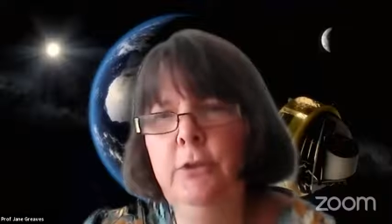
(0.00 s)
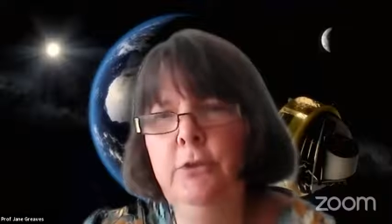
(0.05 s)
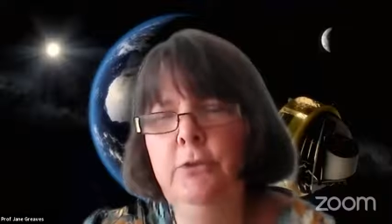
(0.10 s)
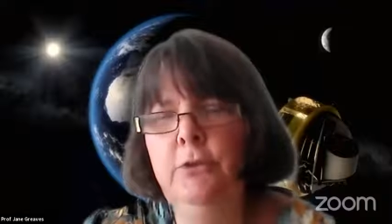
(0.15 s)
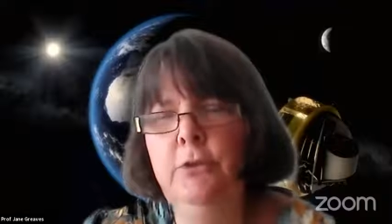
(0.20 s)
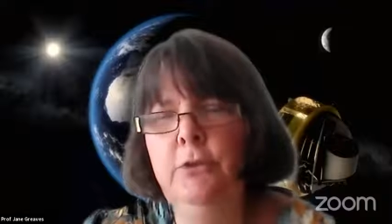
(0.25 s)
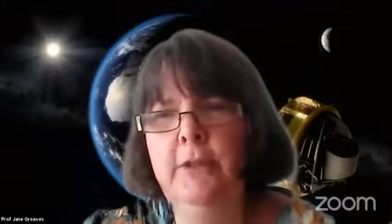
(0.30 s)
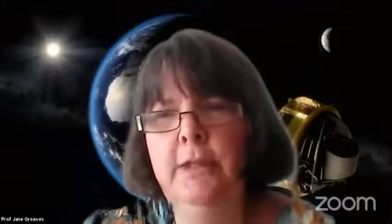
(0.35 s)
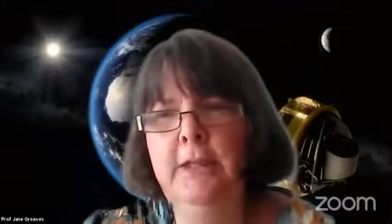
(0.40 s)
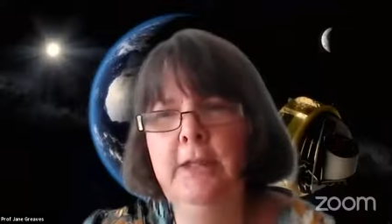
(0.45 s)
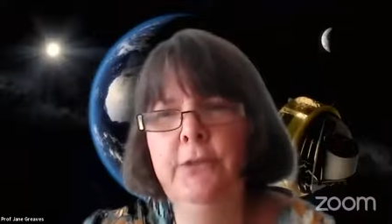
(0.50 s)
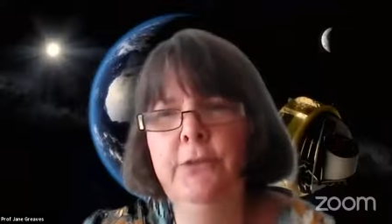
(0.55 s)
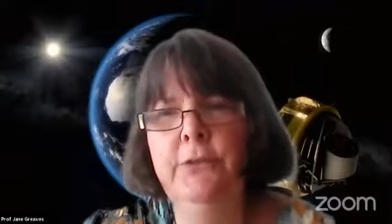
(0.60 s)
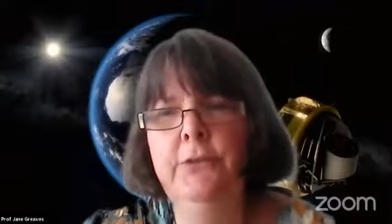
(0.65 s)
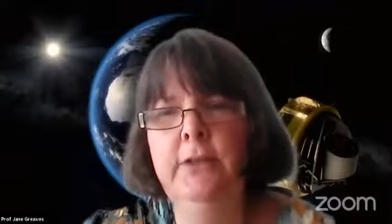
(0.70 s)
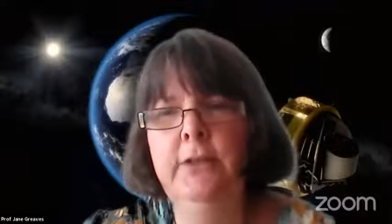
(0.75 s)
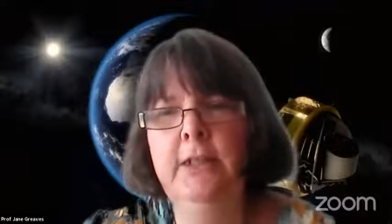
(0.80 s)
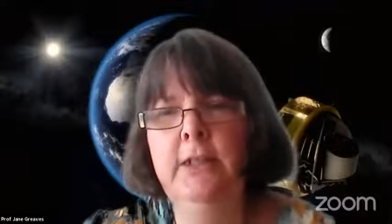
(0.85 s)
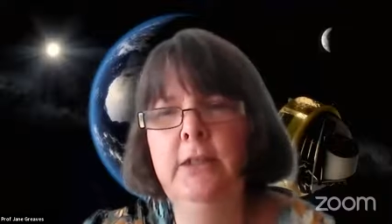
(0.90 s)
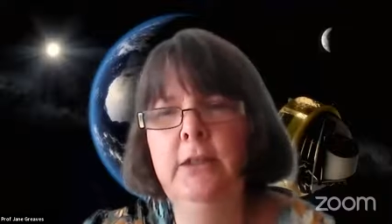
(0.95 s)
do
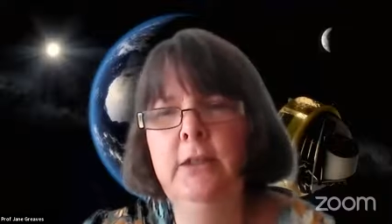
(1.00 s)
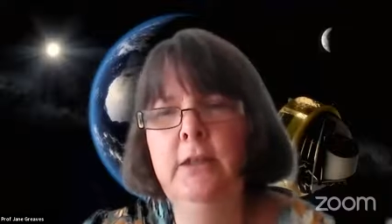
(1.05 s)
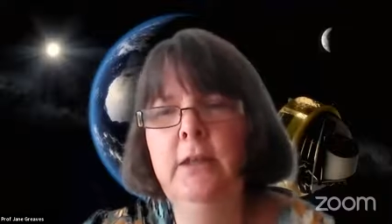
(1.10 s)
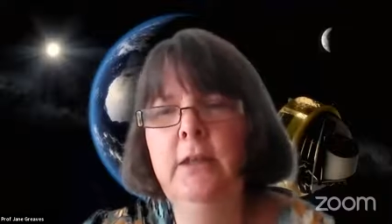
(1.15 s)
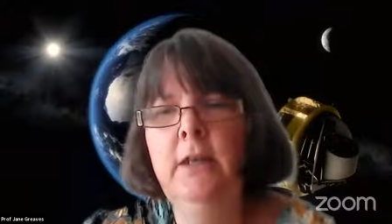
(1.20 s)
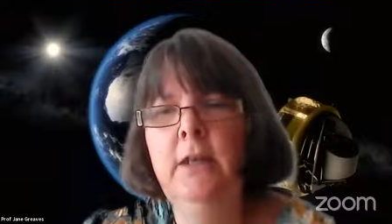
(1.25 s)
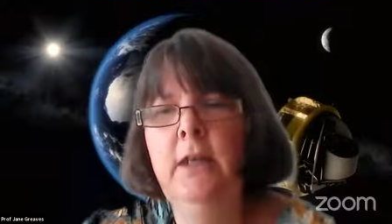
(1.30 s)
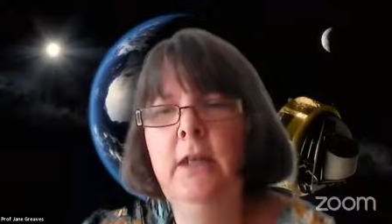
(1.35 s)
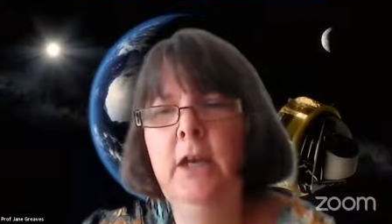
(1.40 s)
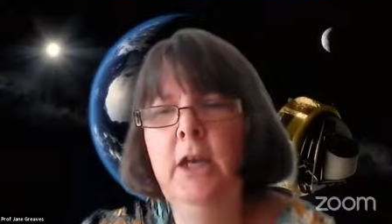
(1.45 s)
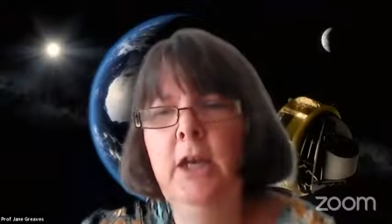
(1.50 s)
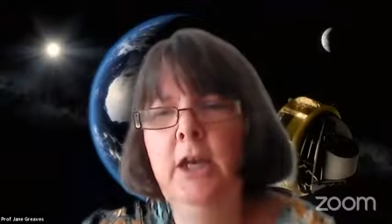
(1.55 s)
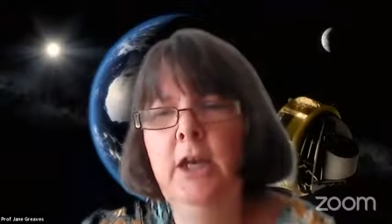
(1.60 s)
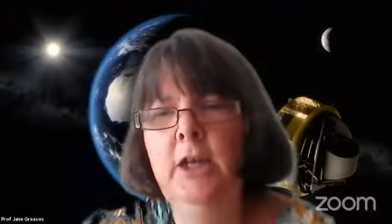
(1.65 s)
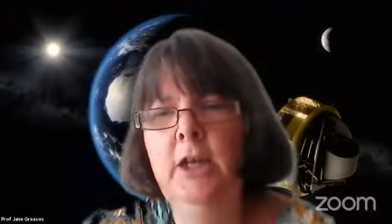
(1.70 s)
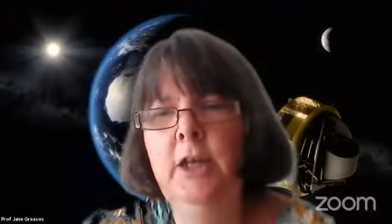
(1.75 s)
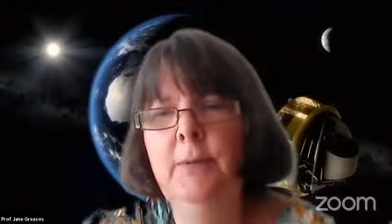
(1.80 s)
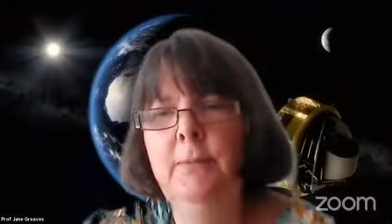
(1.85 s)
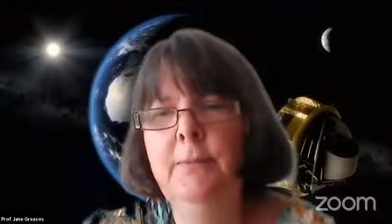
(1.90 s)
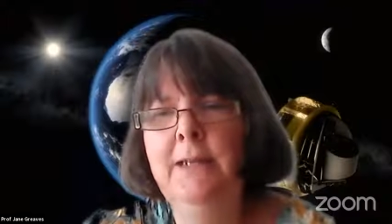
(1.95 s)
things in
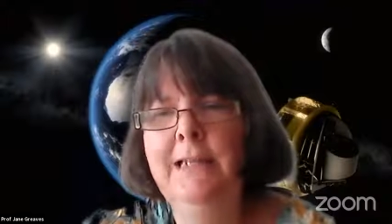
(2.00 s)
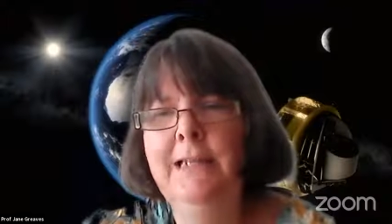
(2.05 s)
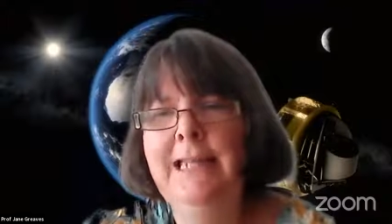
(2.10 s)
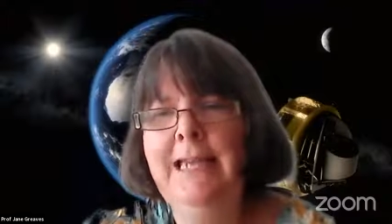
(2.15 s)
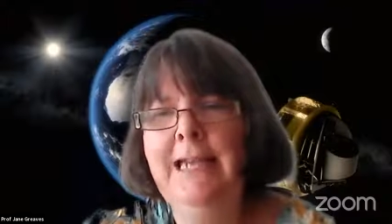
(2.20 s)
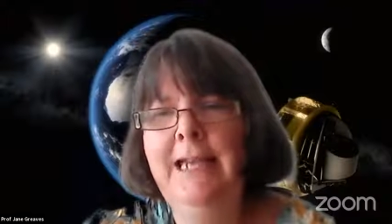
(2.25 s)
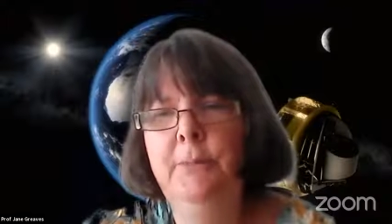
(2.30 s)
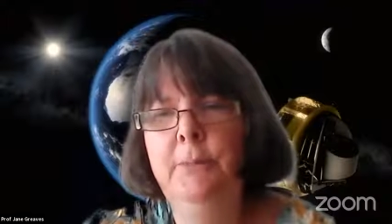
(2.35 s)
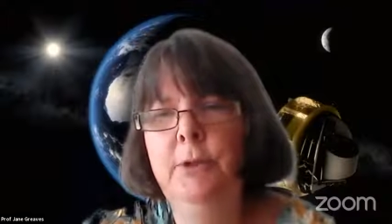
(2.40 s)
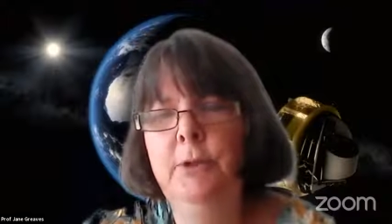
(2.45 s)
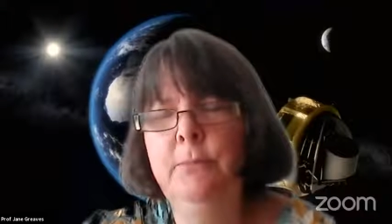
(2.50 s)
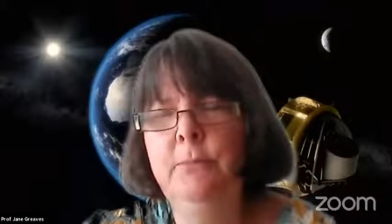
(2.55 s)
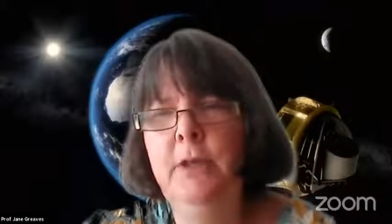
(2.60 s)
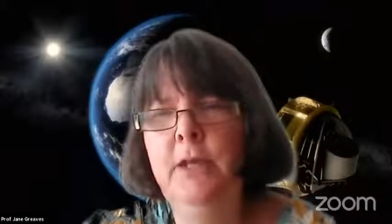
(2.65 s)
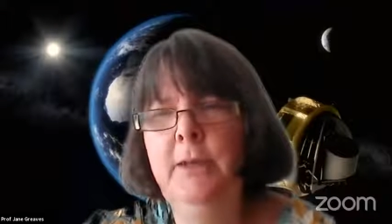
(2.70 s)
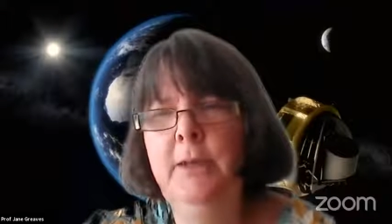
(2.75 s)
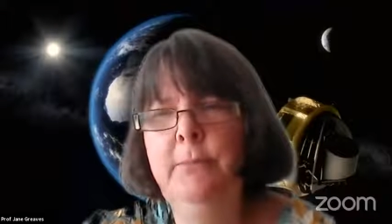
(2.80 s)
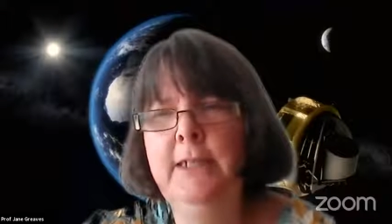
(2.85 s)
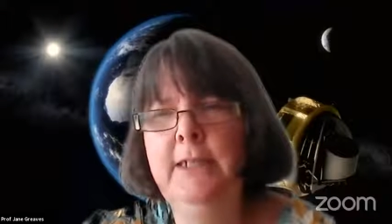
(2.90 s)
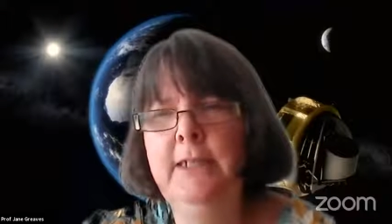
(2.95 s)
a lab that
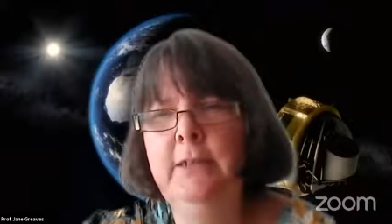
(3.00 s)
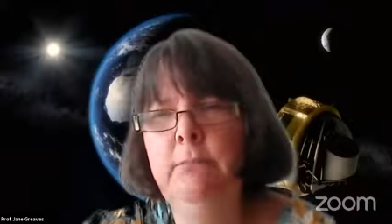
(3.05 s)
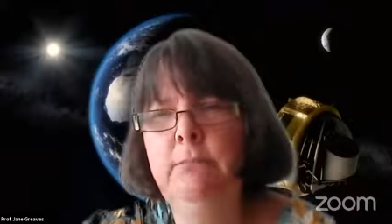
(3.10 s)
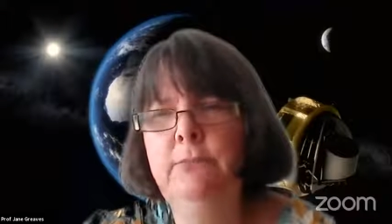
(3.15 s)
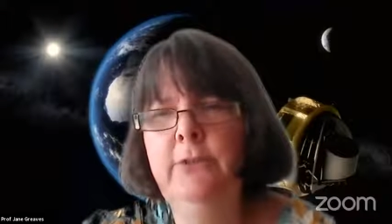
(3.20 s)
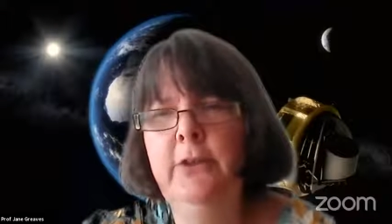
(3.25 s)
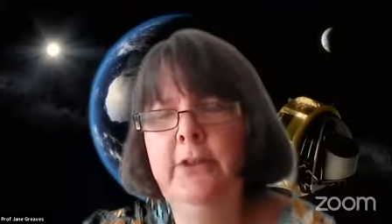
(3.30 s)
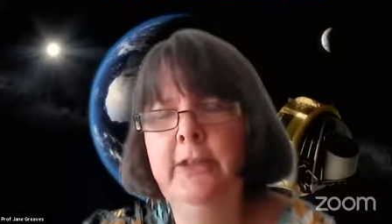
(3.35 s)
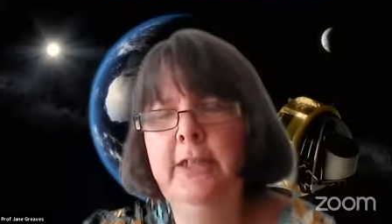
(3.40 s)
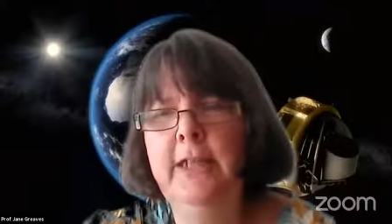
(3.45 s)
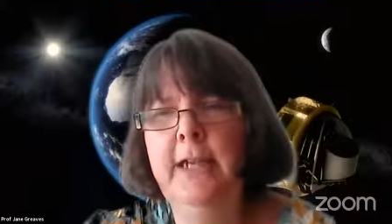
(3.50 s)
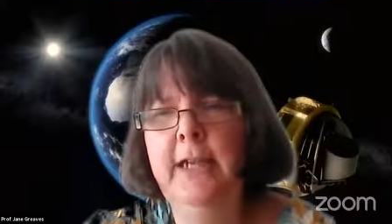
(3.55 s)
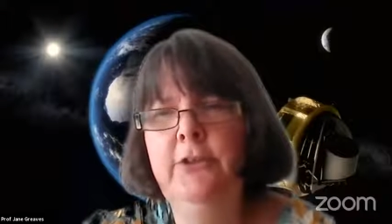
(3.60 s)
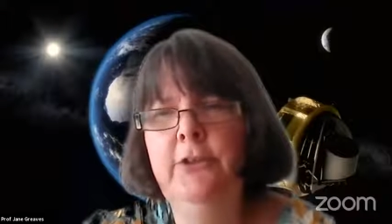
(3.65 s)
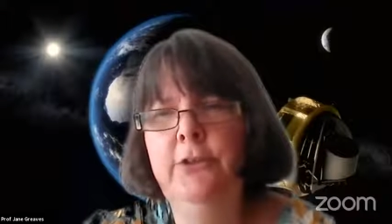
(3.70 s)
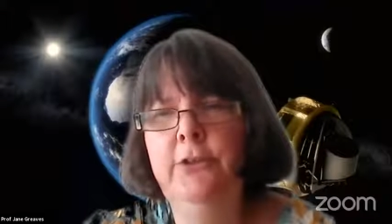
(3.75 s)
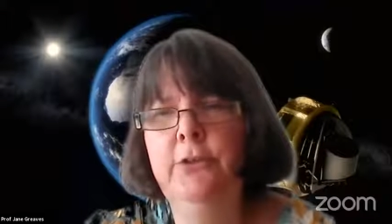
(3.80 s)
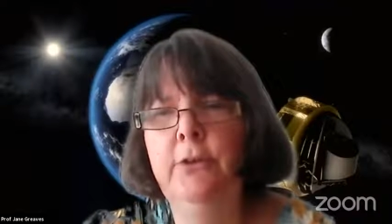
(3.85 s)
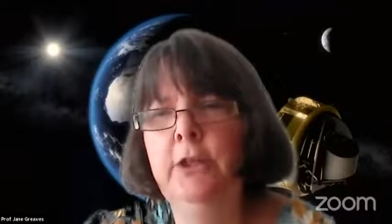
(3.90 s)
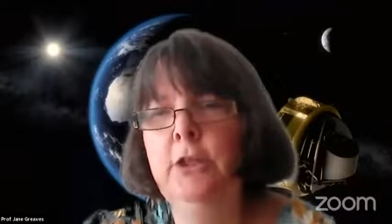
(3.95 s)
might be
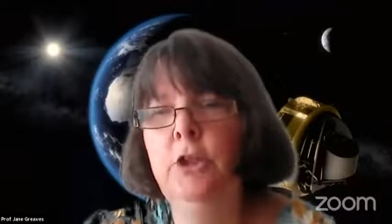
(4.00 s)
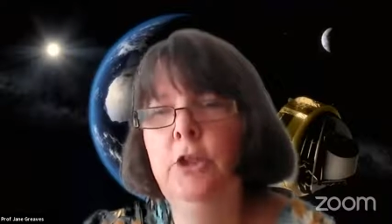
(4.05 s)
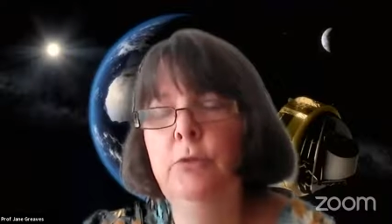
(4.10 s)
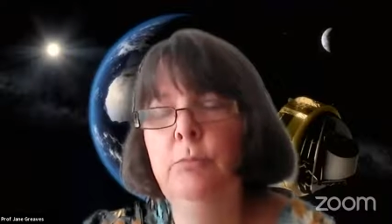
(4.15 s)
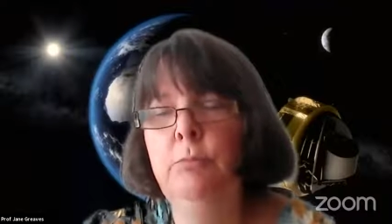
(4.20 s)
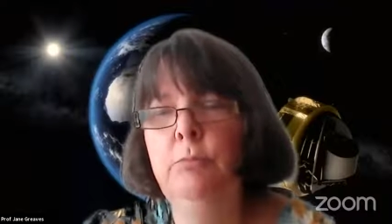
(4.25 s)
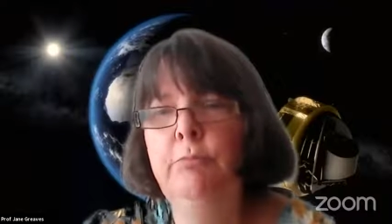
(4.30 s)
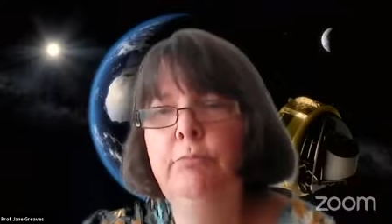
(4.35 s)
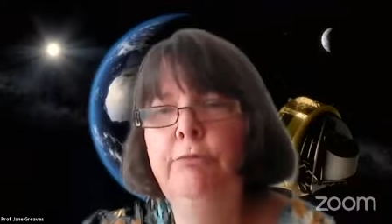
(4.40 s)
dedicated to, I don't know,